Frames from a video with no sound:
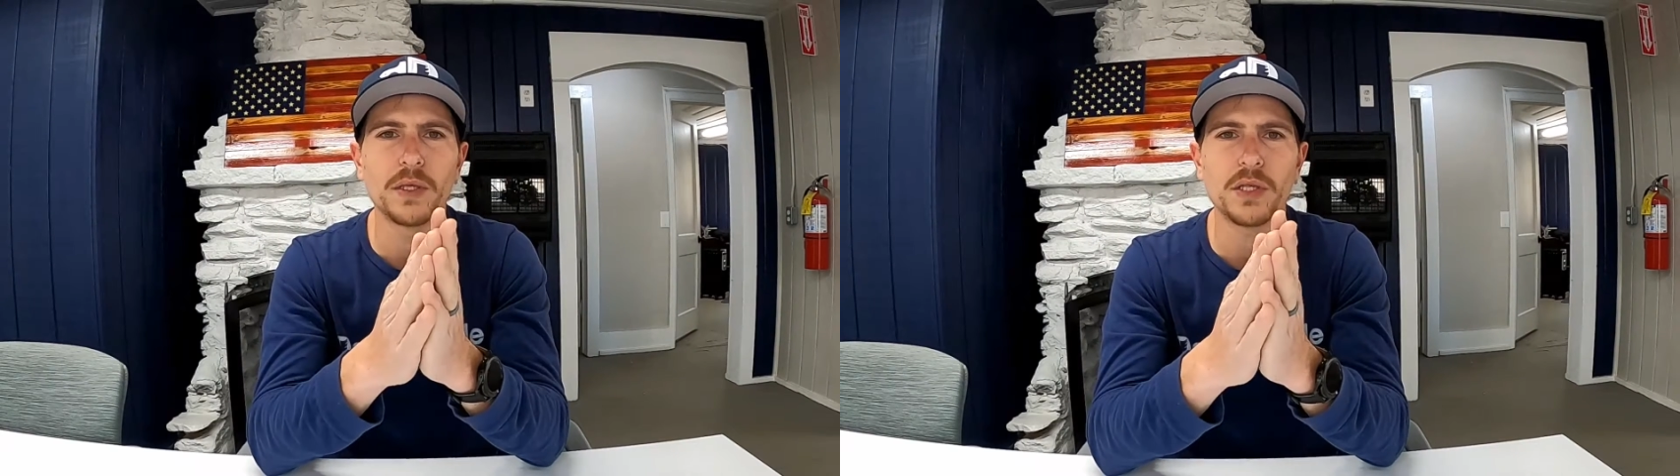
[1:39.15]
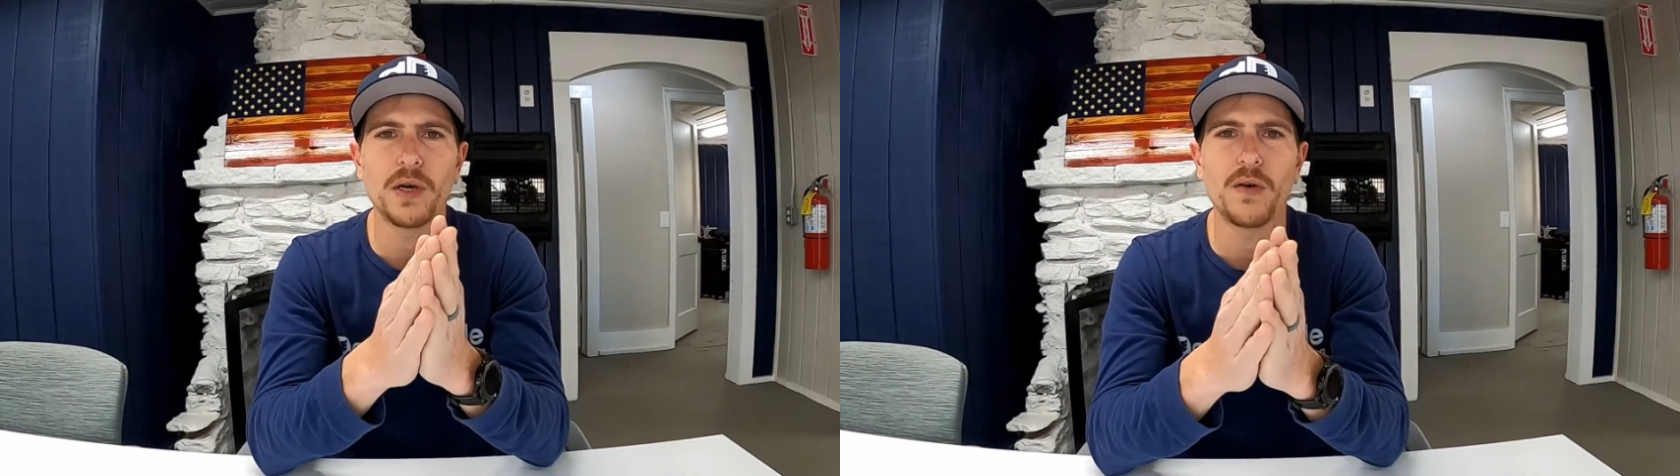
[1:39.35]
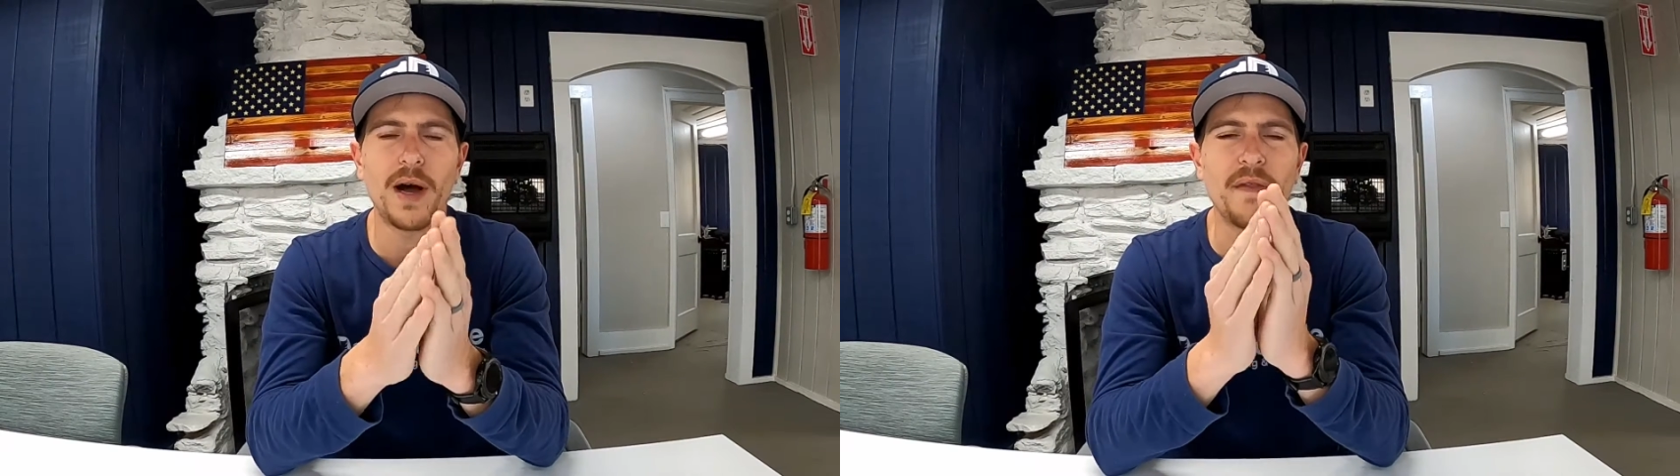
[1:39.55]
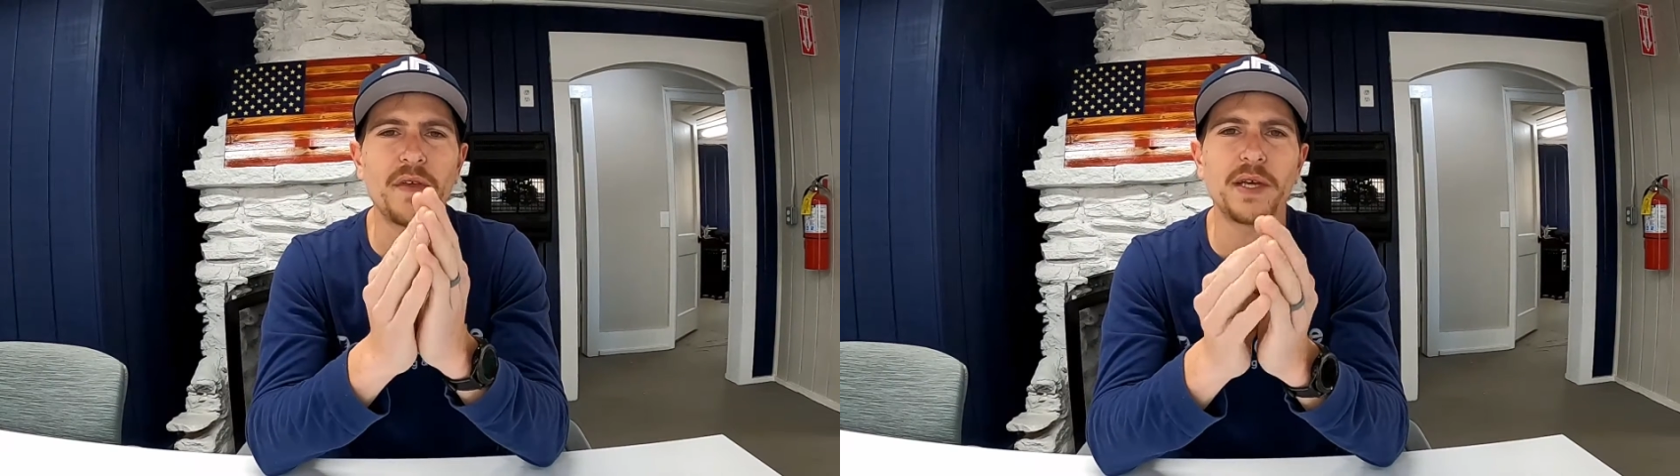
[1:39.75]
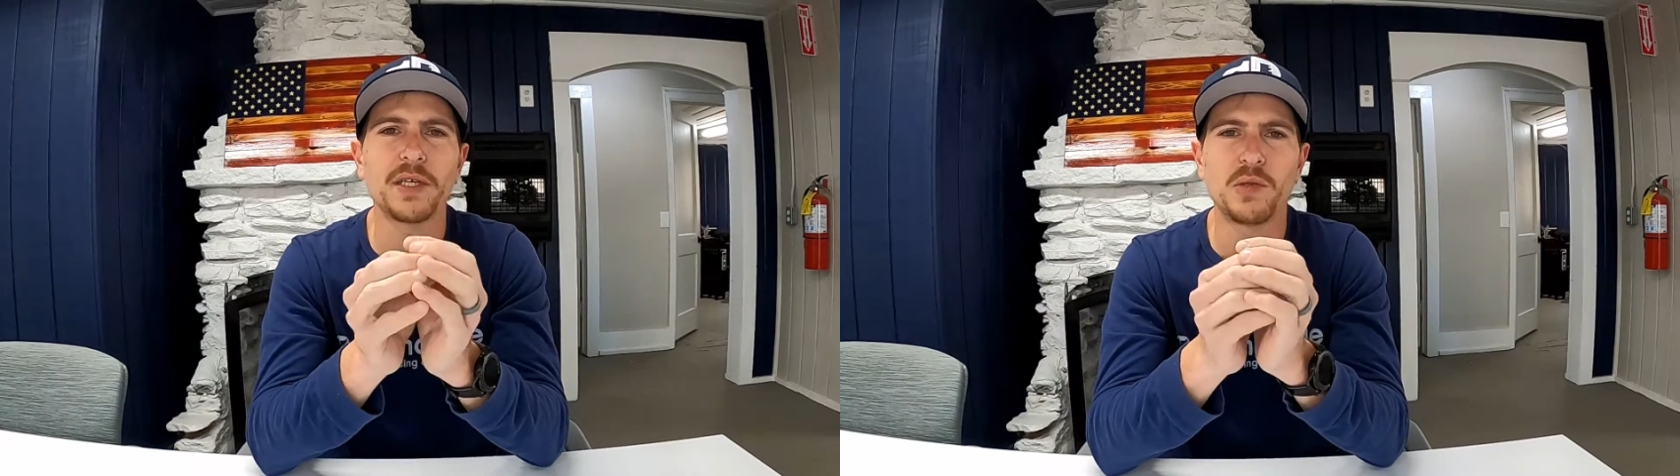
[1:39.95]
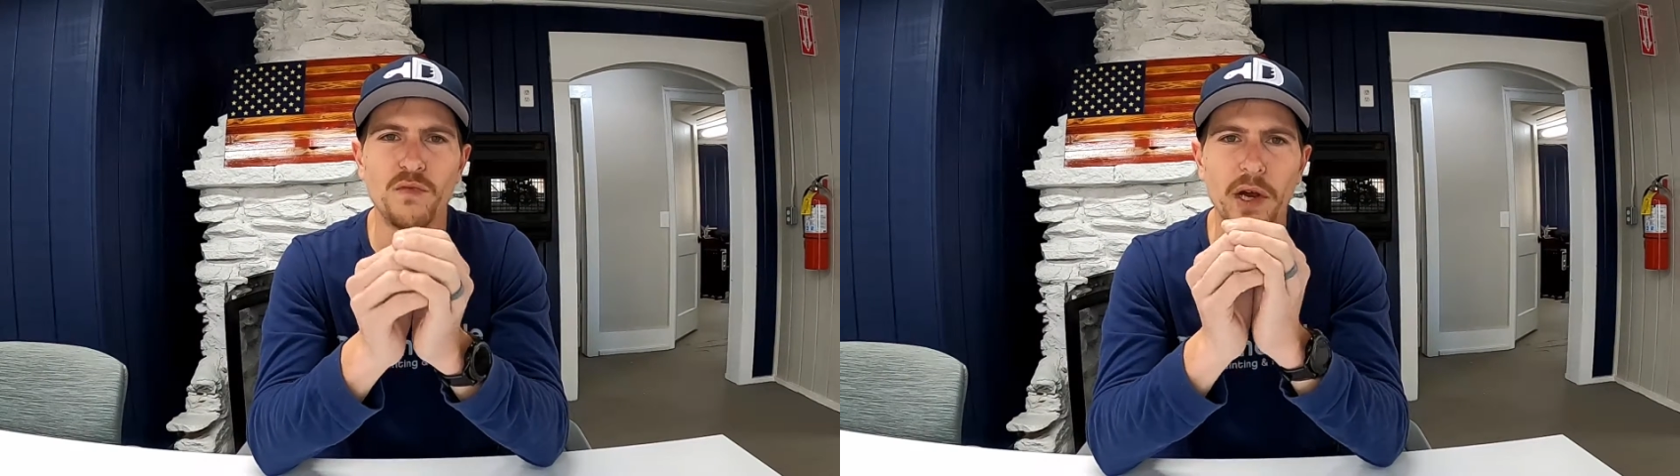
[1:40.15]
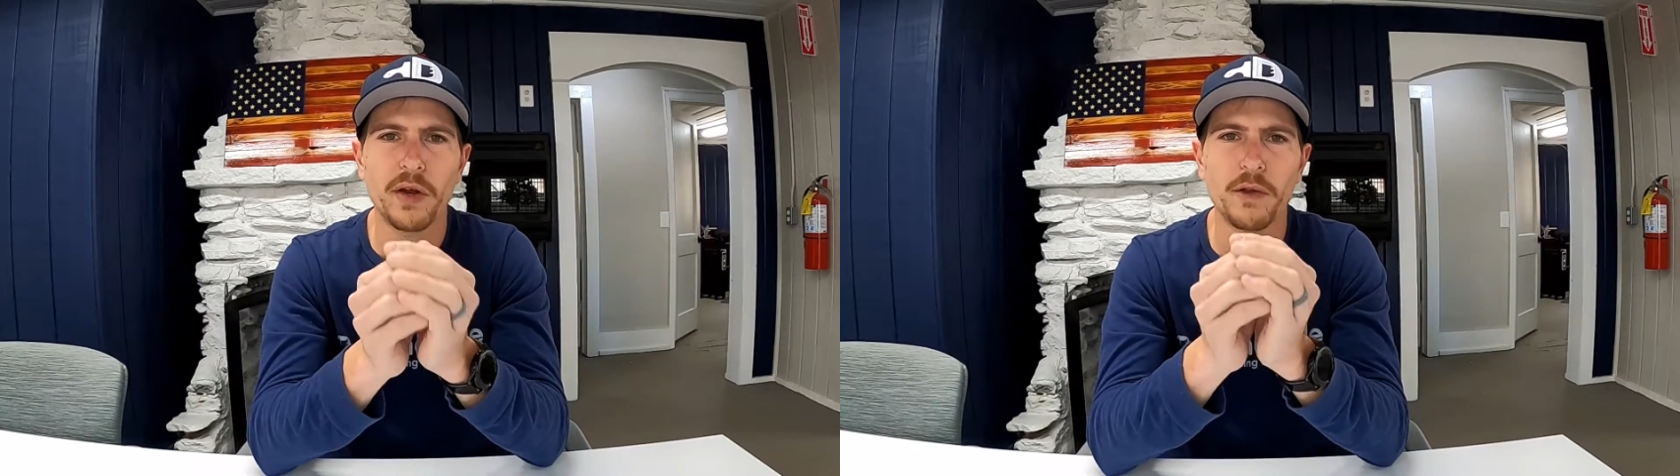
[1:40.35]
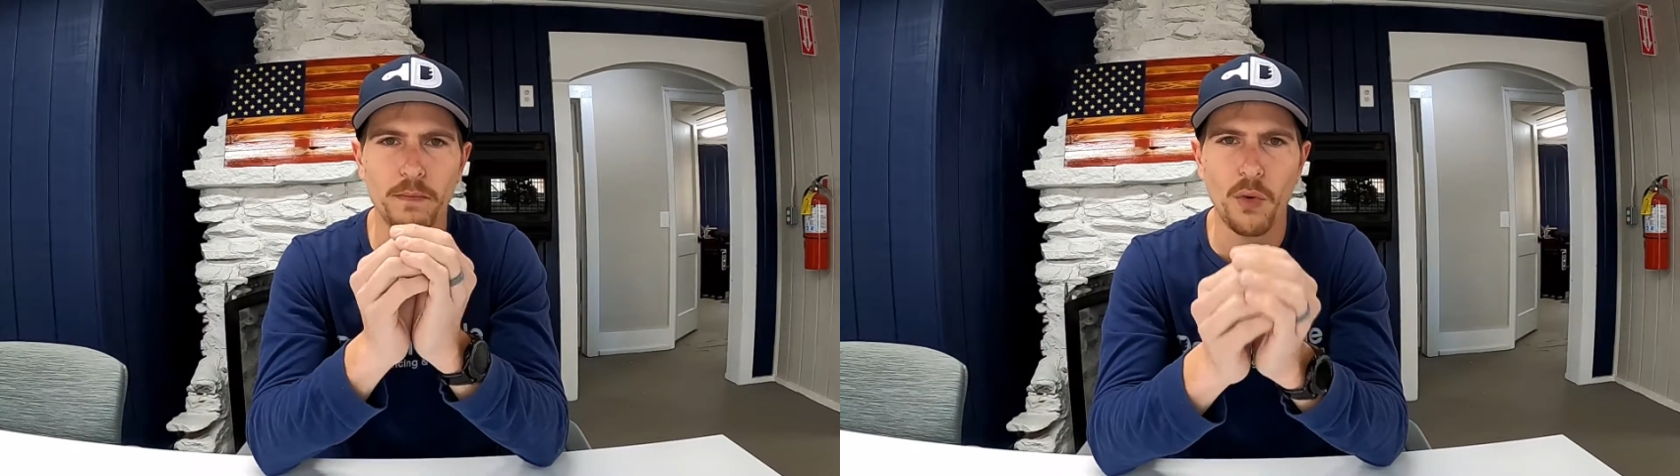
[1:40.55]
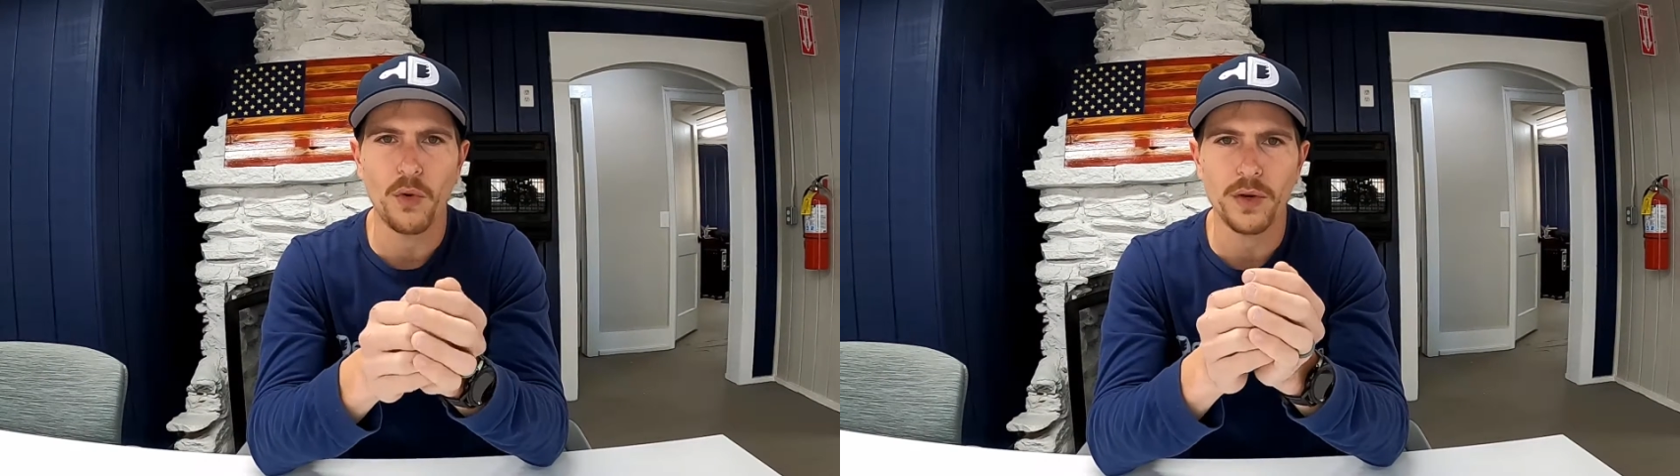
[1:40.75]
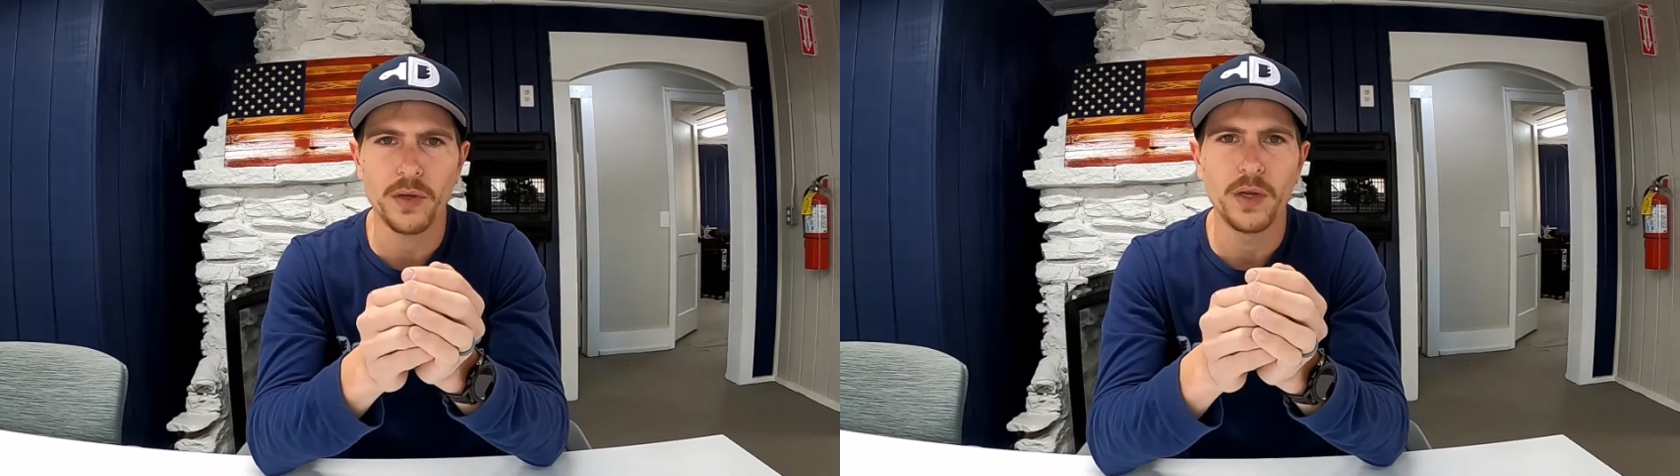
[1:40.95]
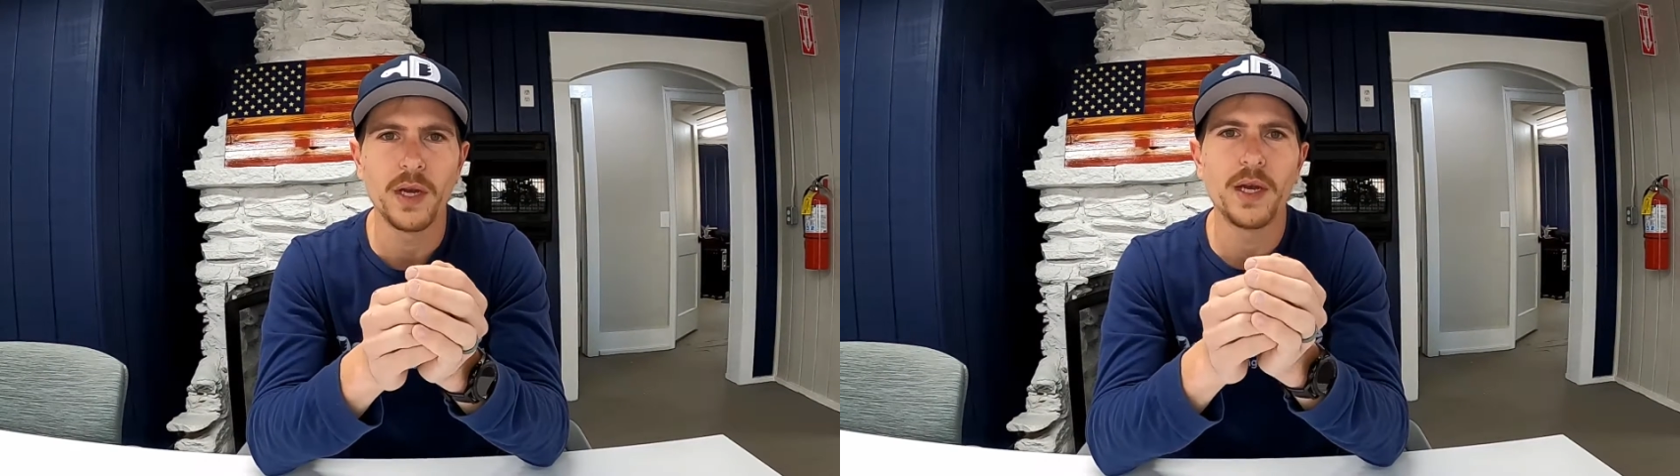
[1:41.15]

So I think it's very important,